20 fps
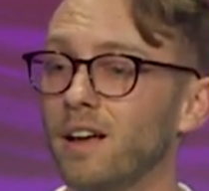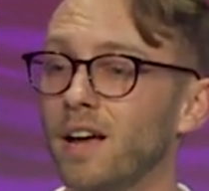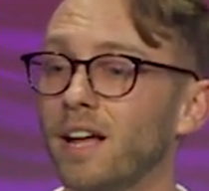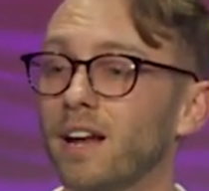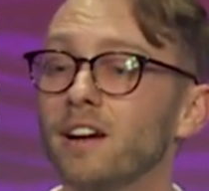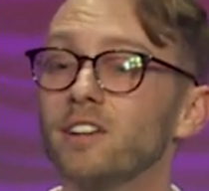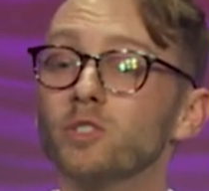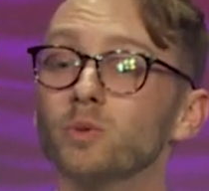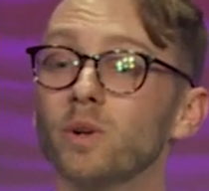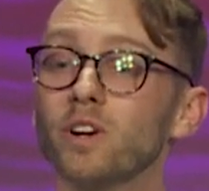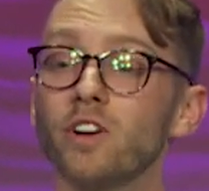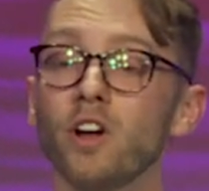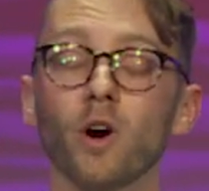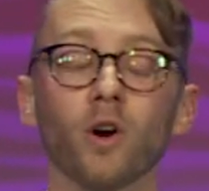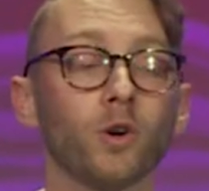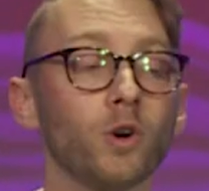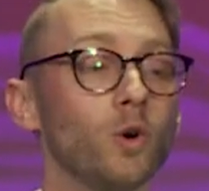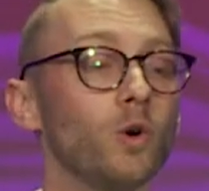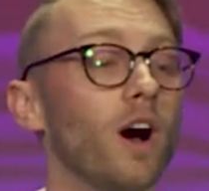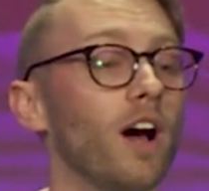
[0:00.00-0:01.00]
And I just want to know
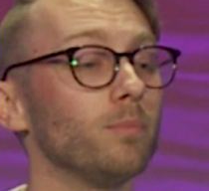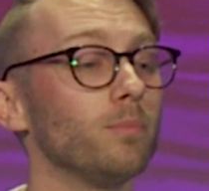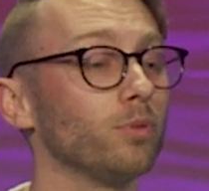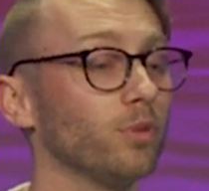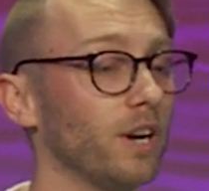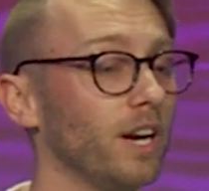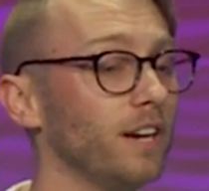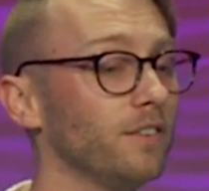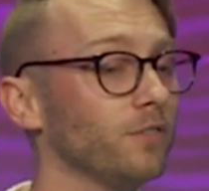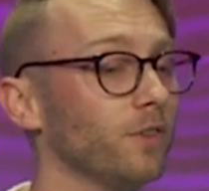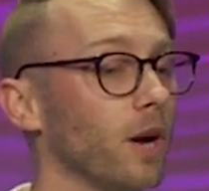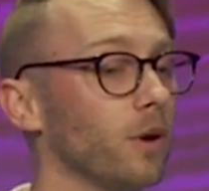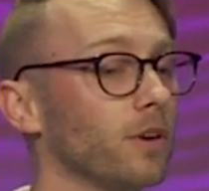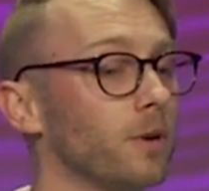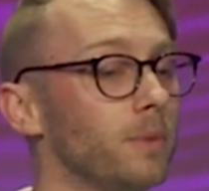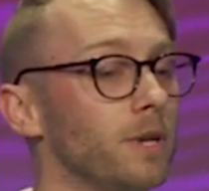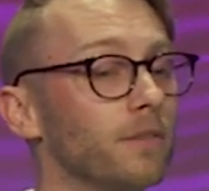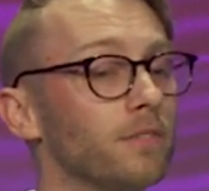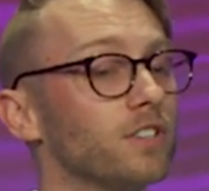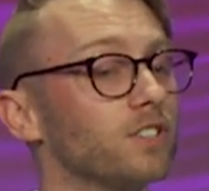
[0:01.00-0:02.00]
who praying for. I want
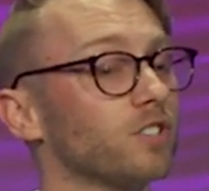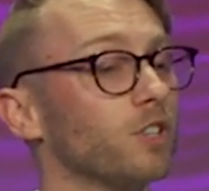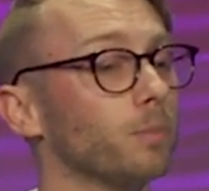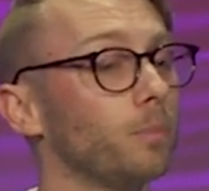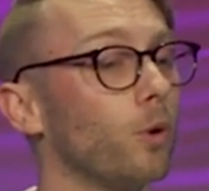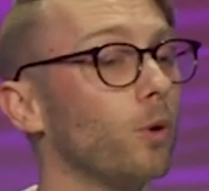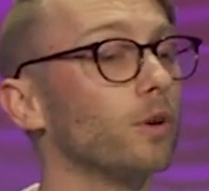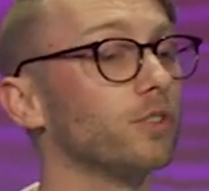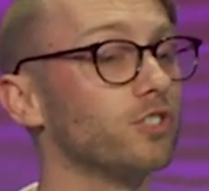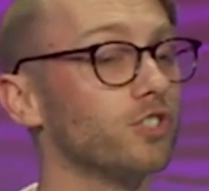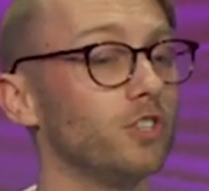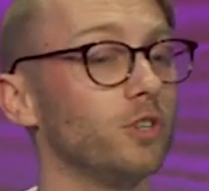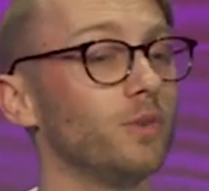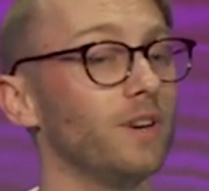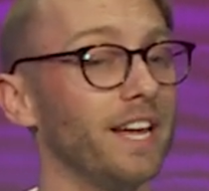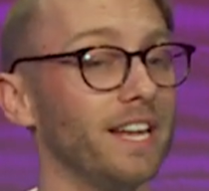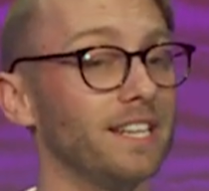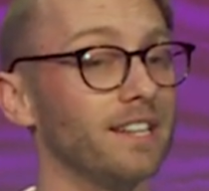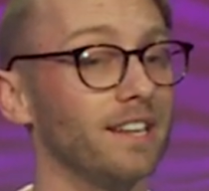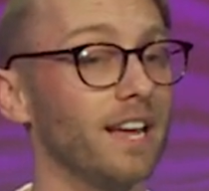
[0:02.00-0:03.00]
to be able to support you
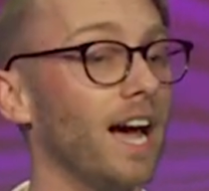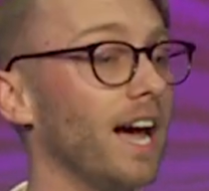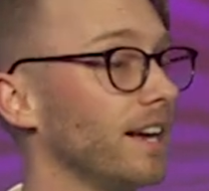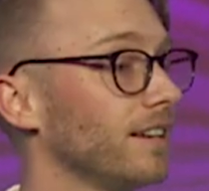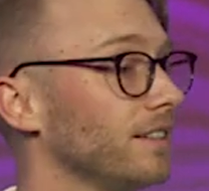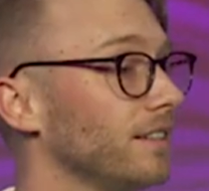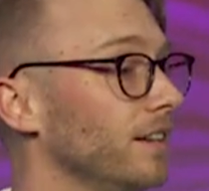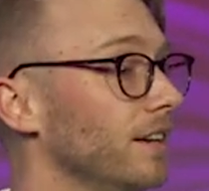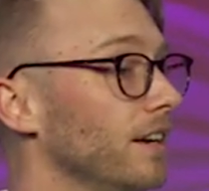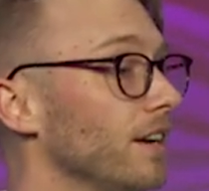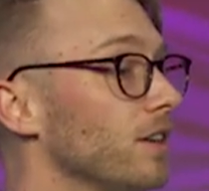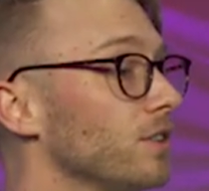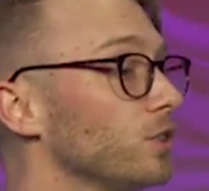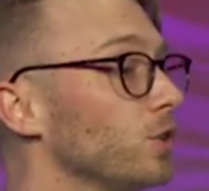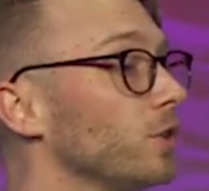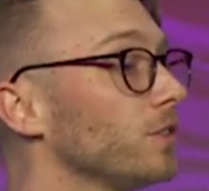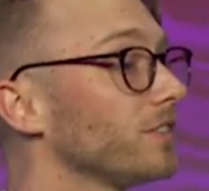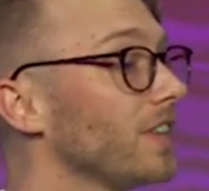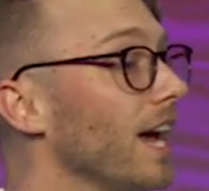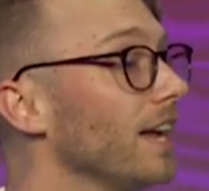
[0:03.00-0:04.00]
in that.
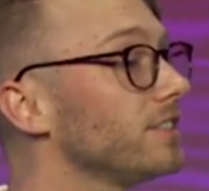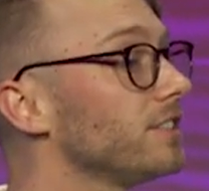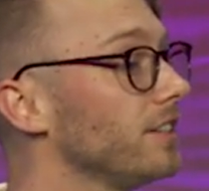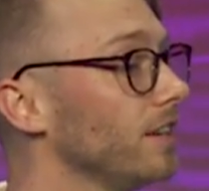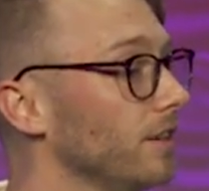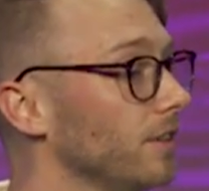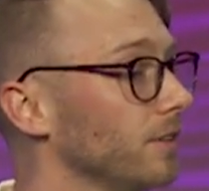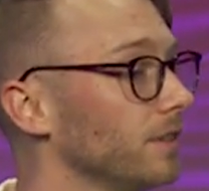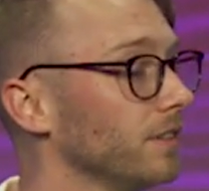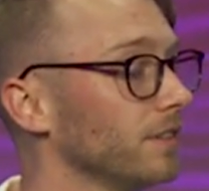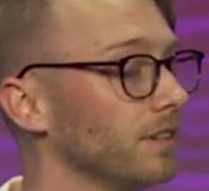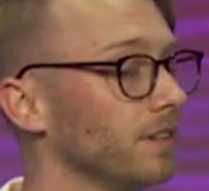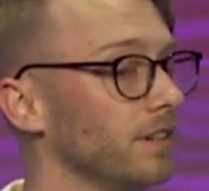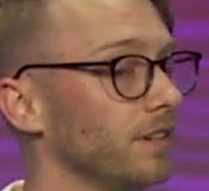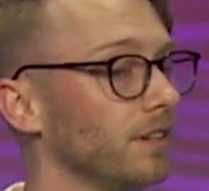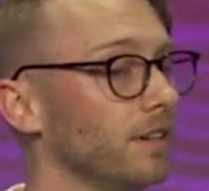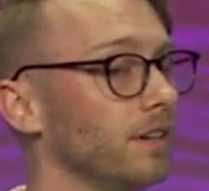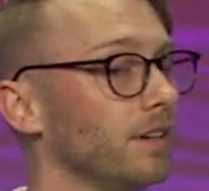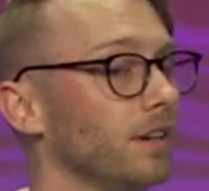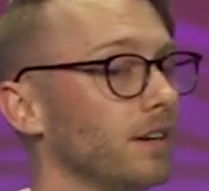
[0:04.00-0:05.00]
So if that's you,
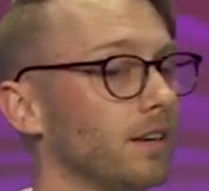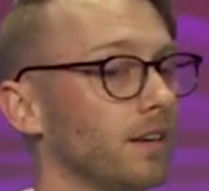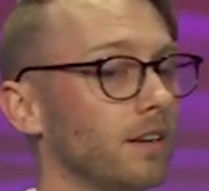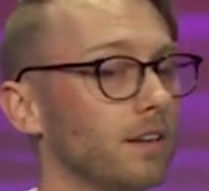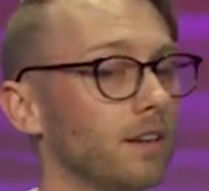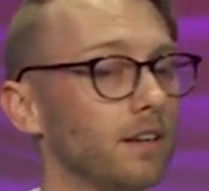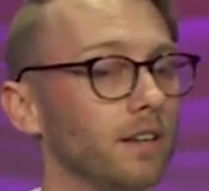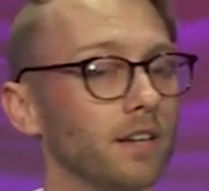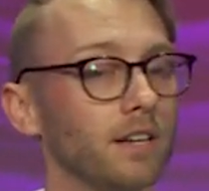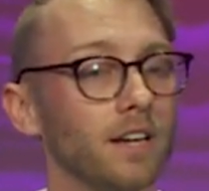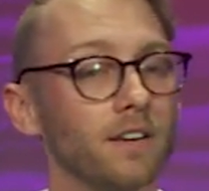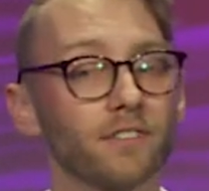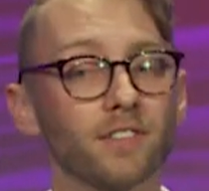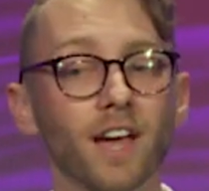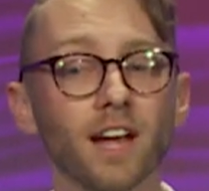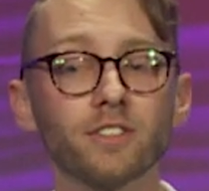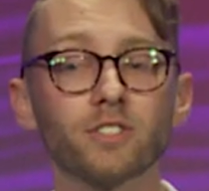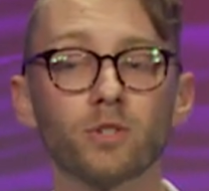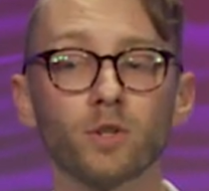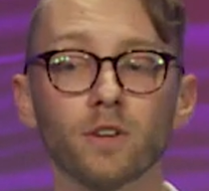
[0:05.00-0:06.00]
if
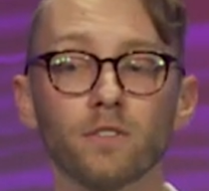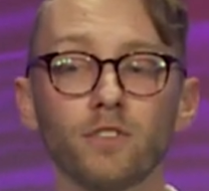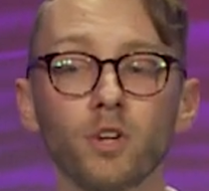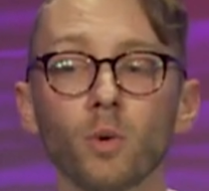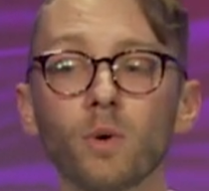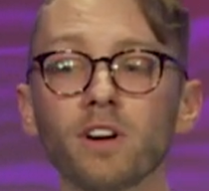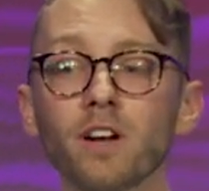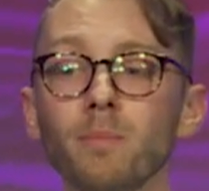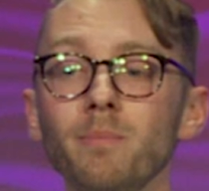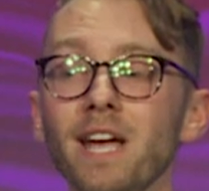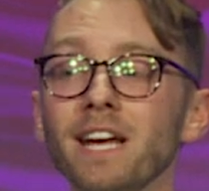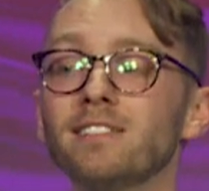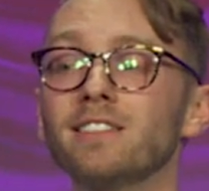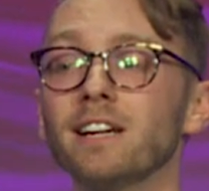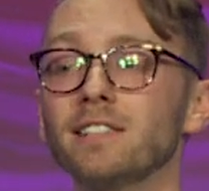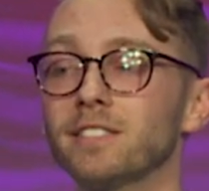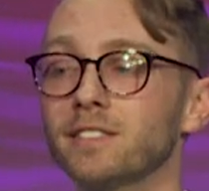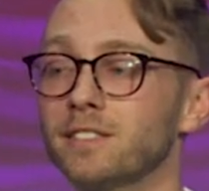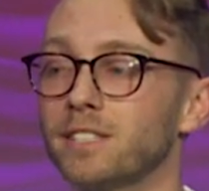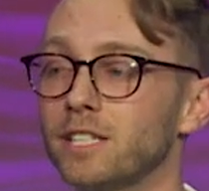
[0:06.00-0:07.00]
that's you, if you want to make
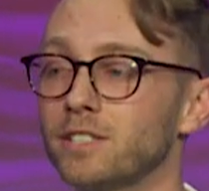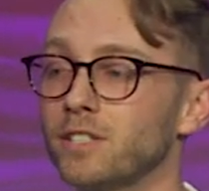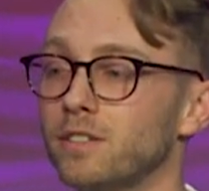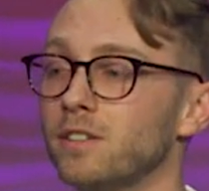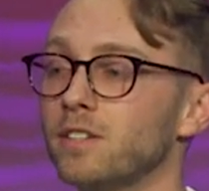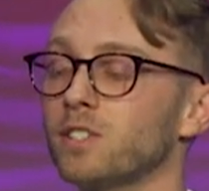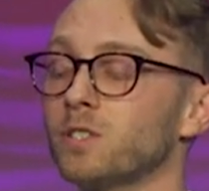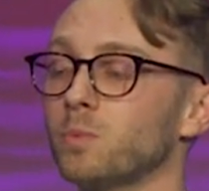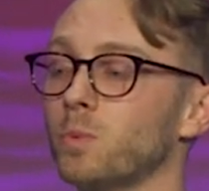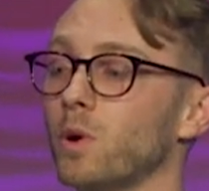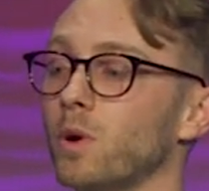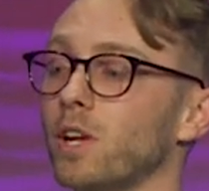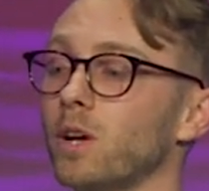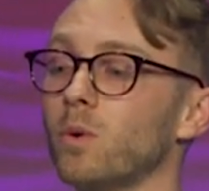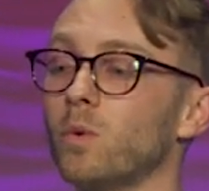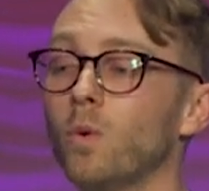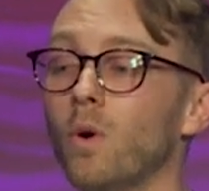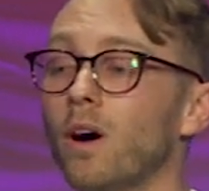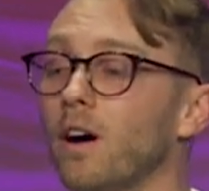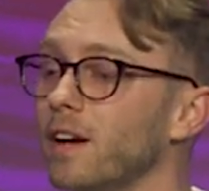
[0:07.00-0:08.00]
that decision this
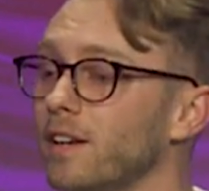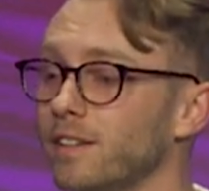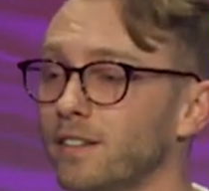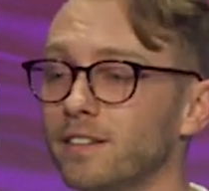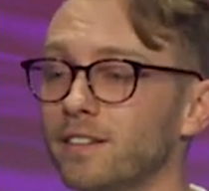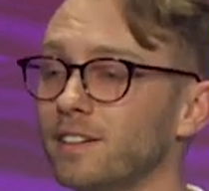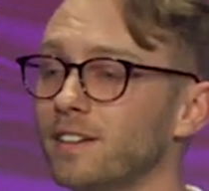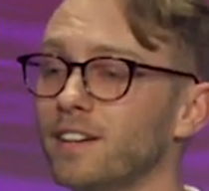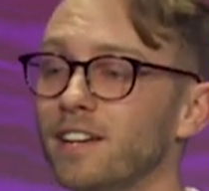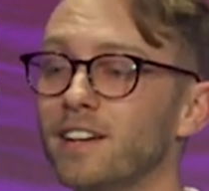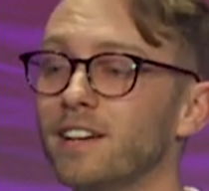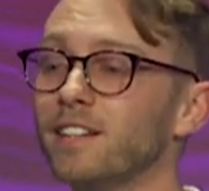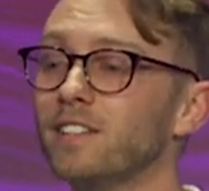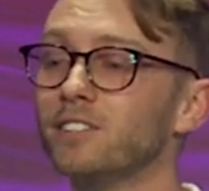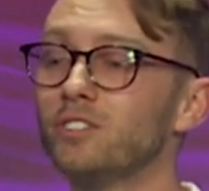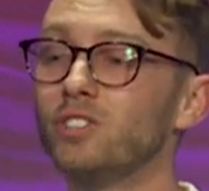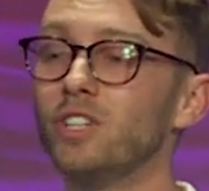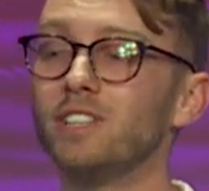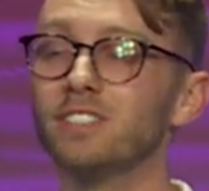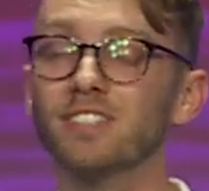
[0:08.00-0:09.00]
morning, one,
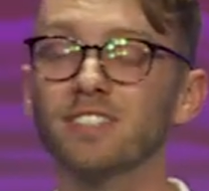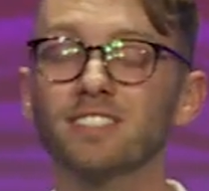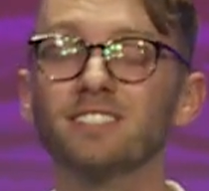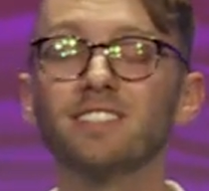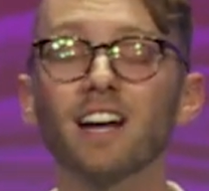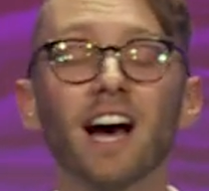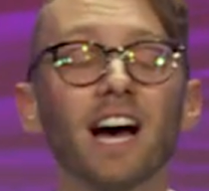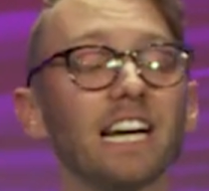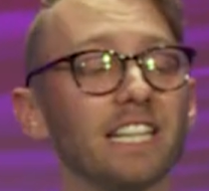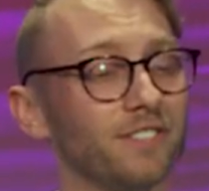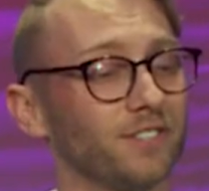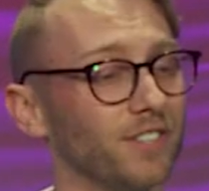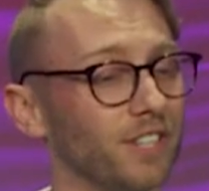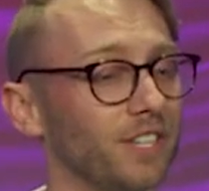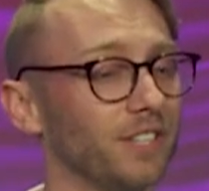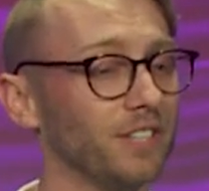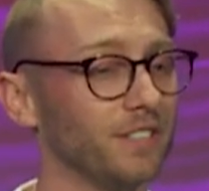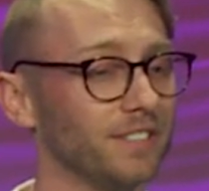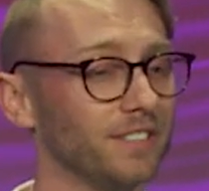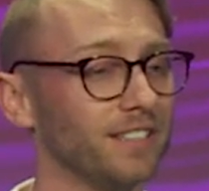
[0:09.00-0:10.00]
Jesus died for
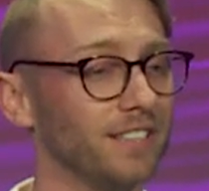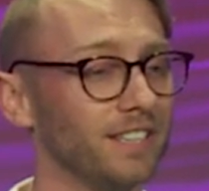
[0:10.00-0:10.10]
you.